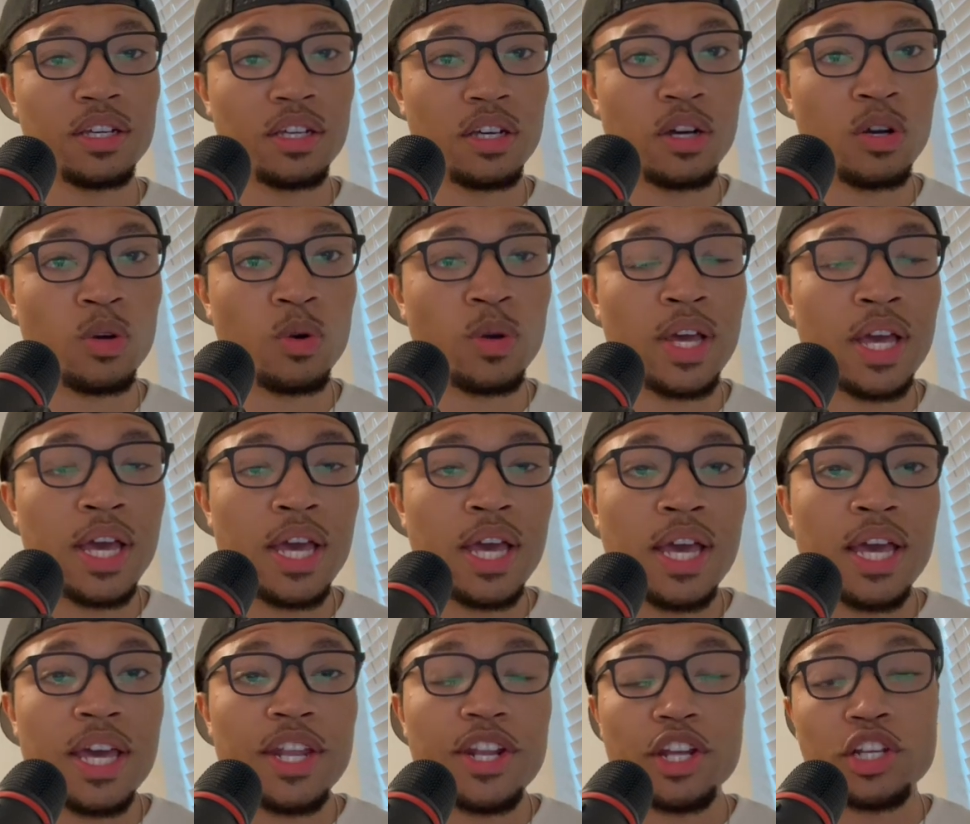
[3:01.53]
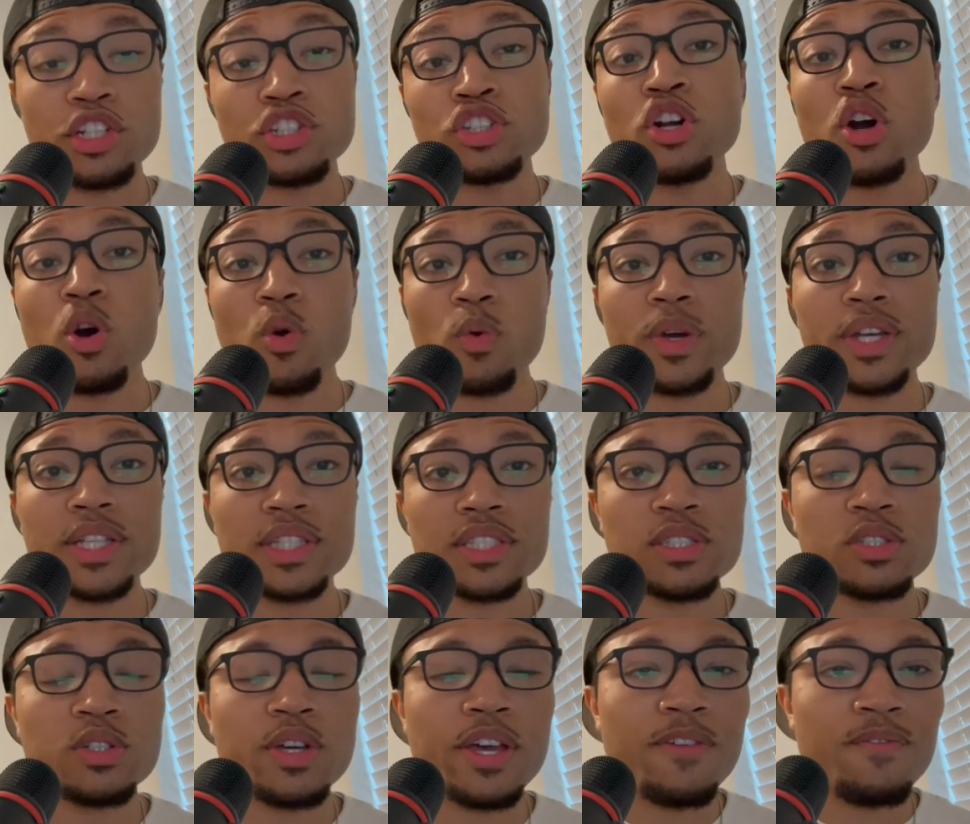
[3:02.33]
go. They're going
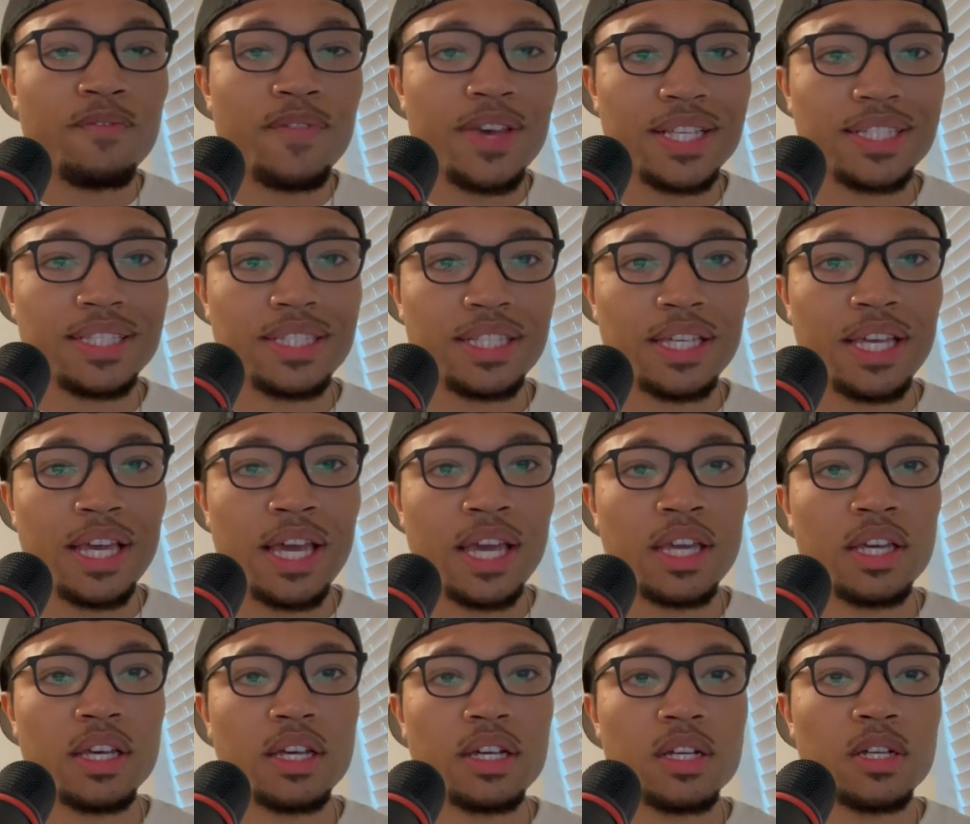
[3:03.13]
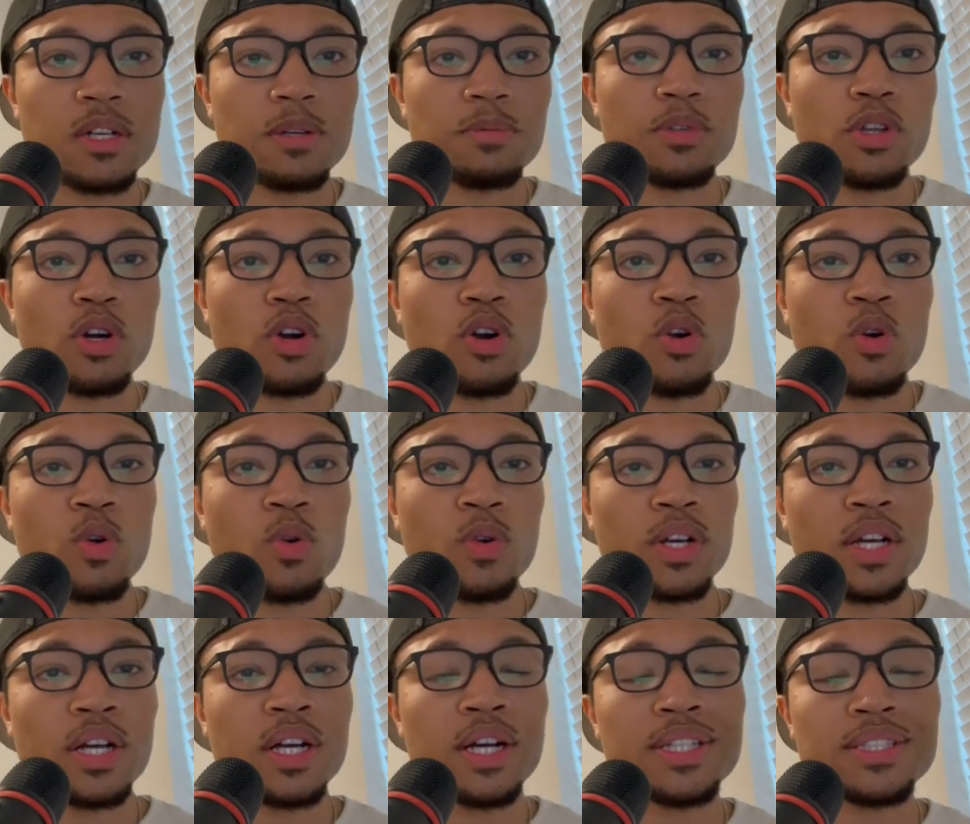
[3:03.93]
to investigate the whole
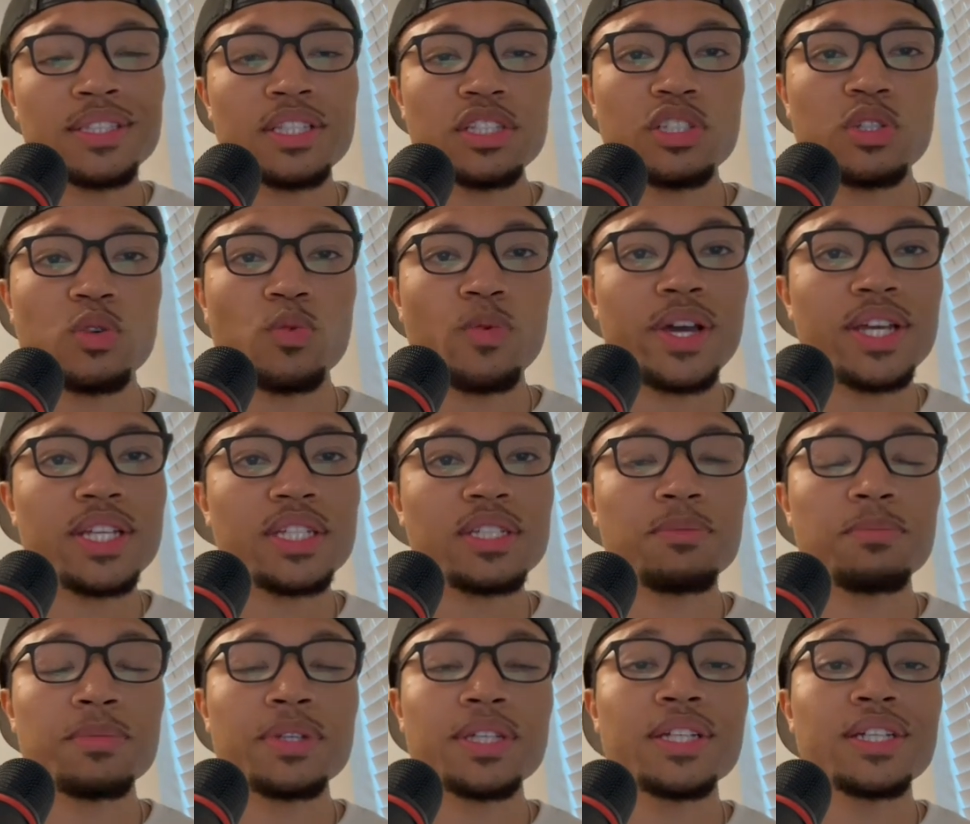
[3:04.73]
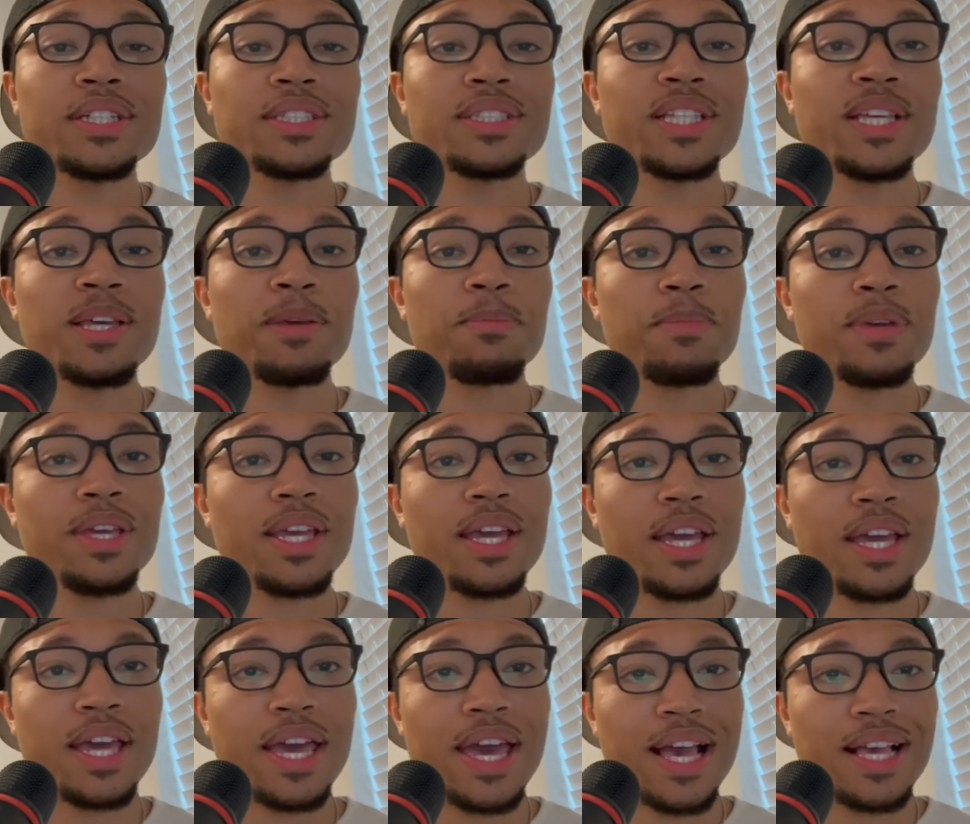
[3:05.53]
gun situation because the
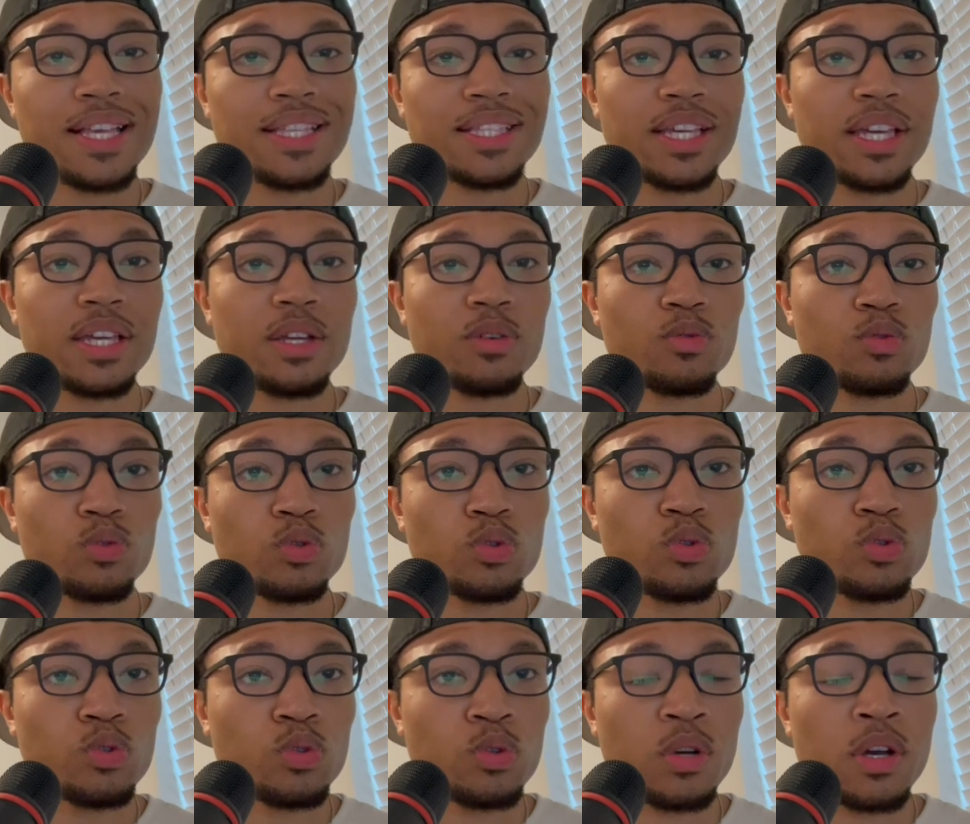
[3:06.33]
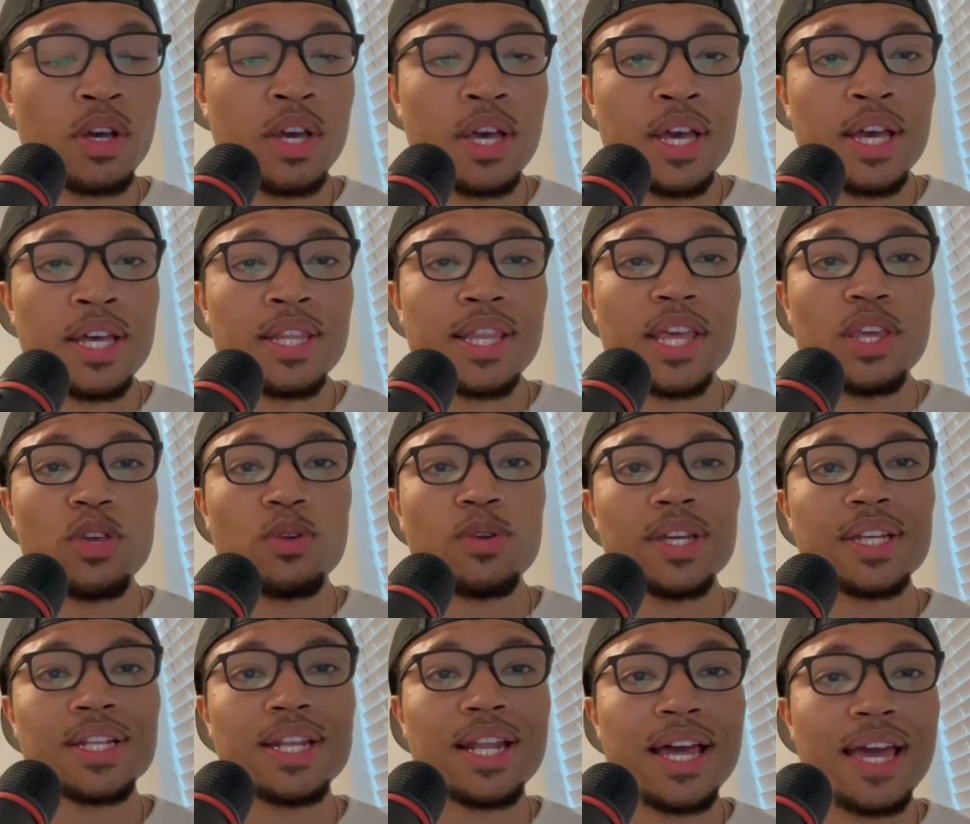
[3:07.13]
NBA has a rule that you
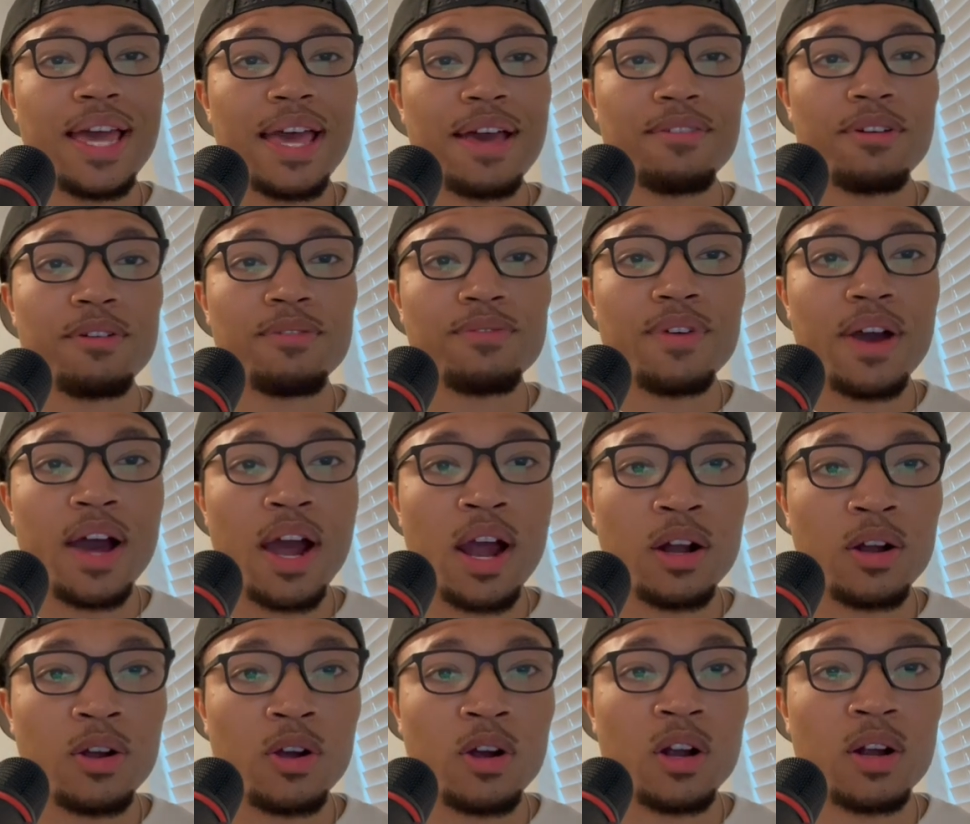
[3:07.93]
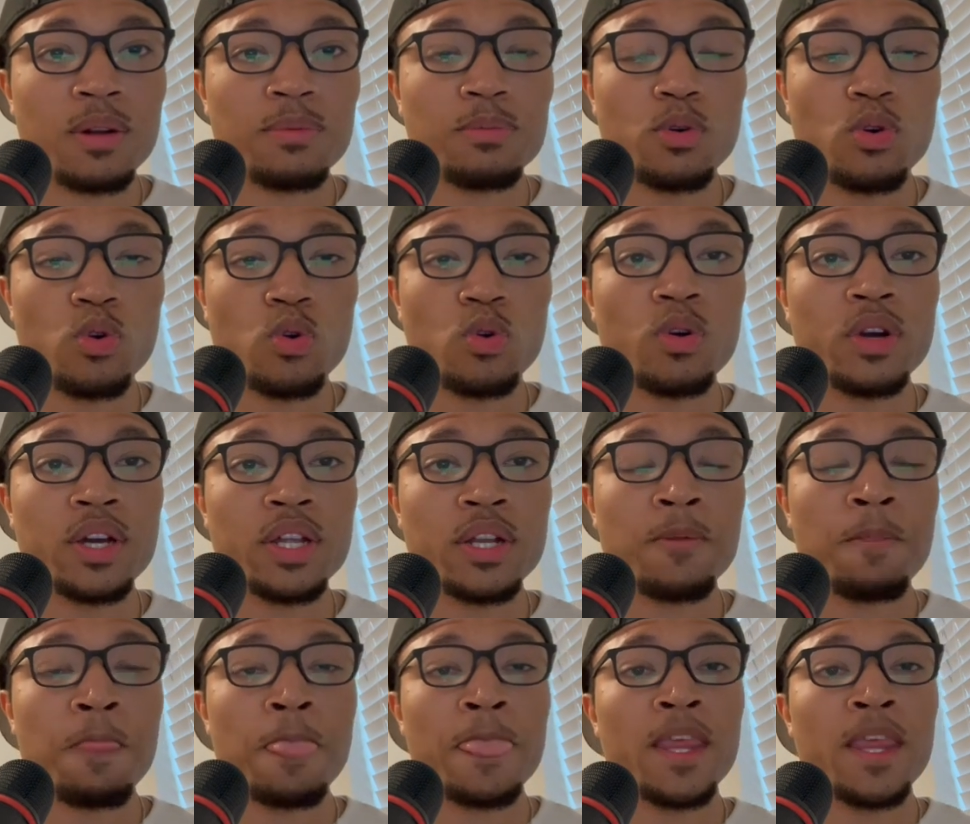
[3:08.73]
cannot have a firearm on